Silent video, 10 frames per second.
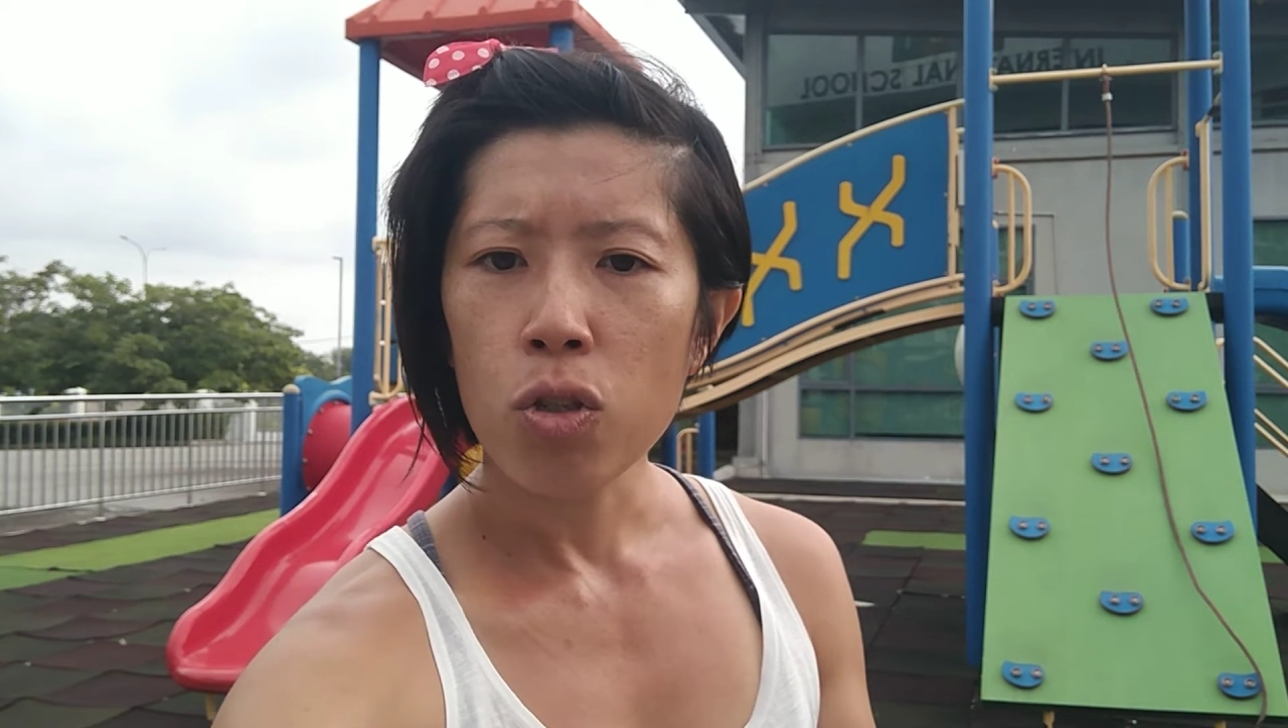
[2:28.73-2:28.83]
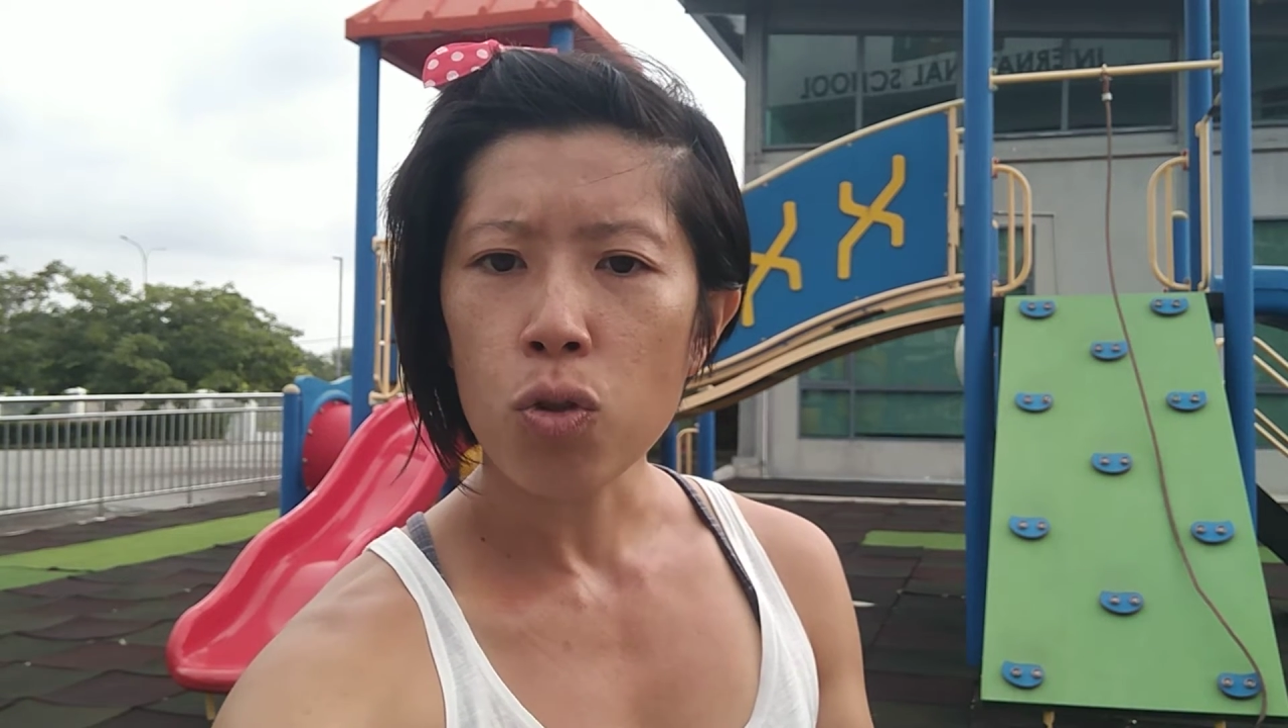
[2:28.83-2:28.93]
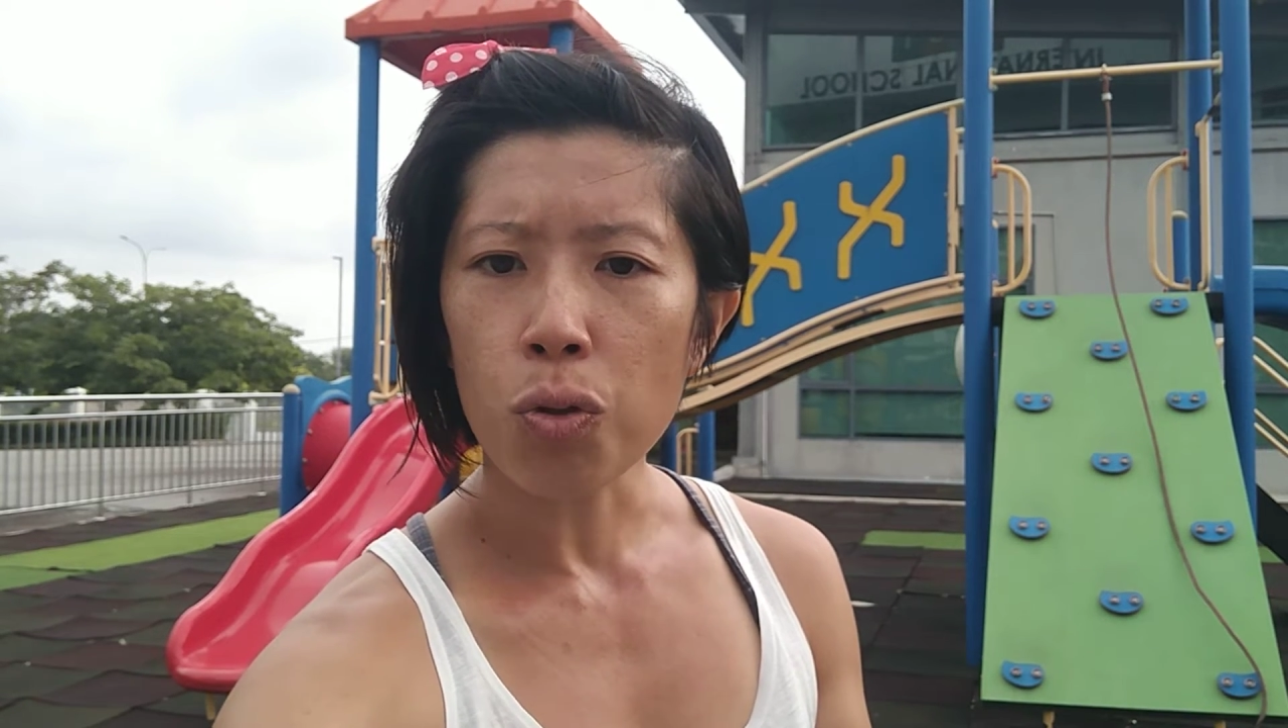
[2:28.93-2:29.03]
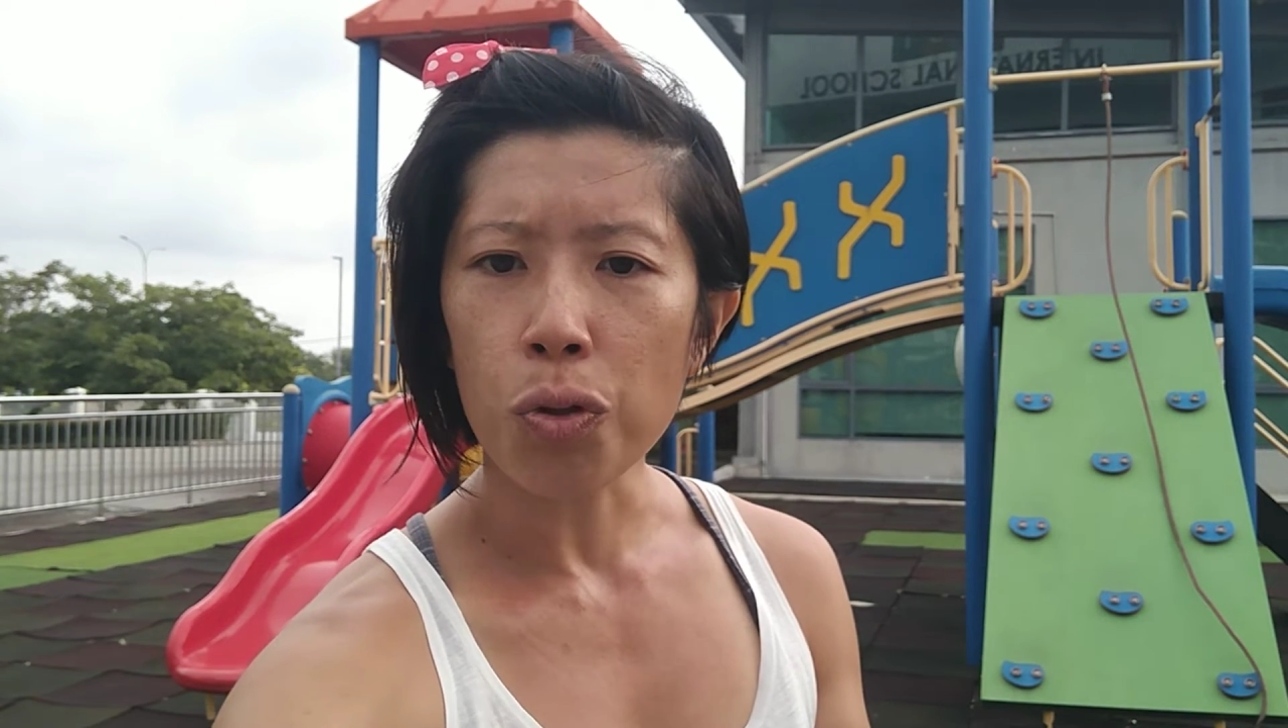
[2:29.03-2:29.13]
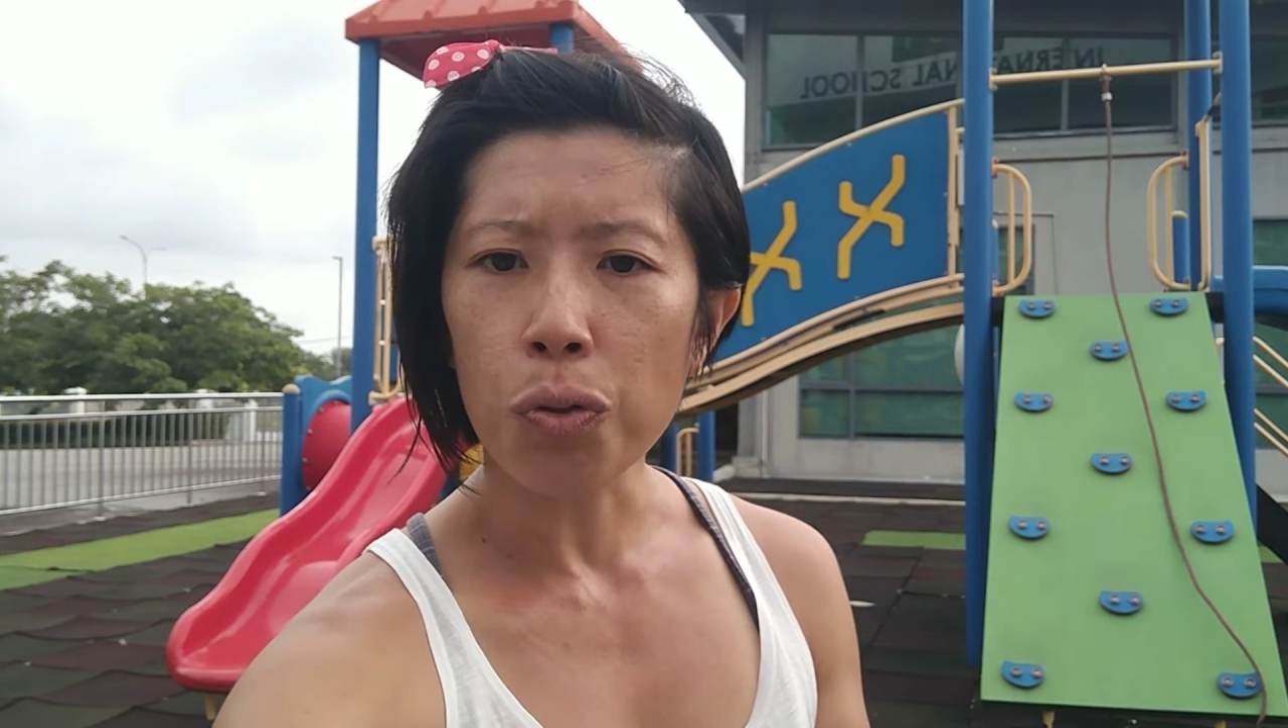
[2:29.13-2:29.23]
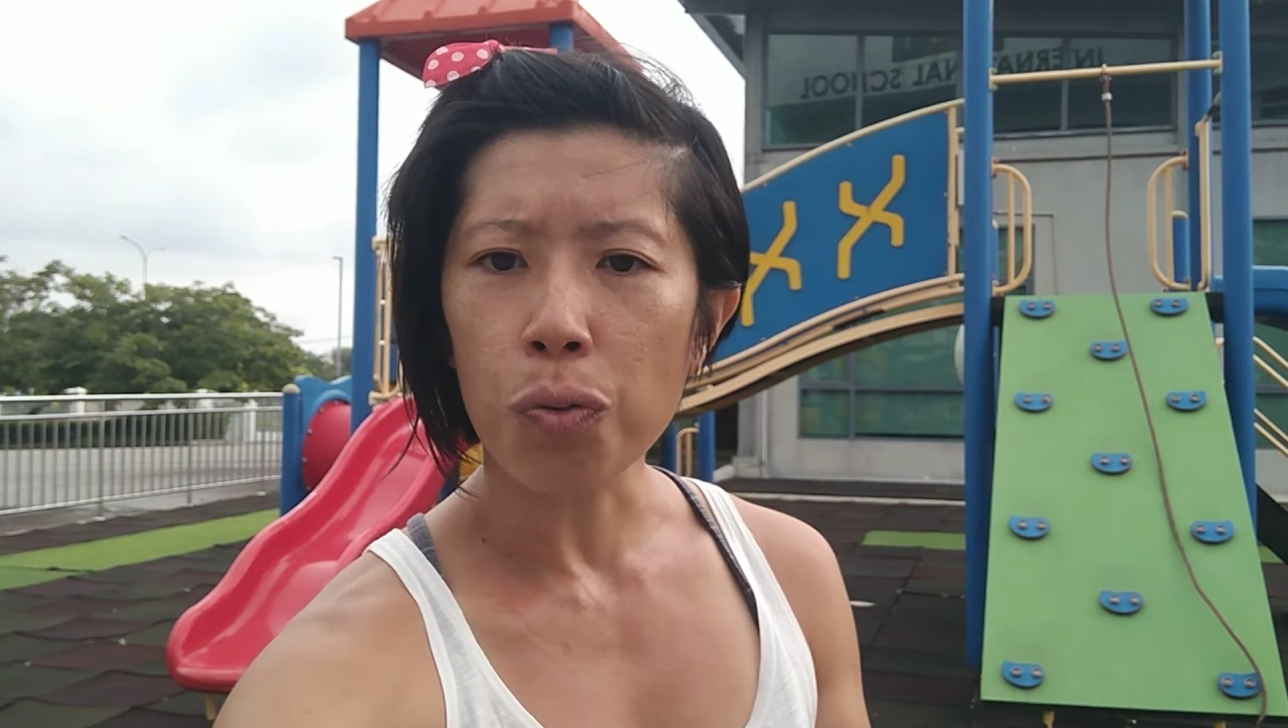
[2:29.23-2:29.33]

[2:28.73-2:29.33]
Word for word: to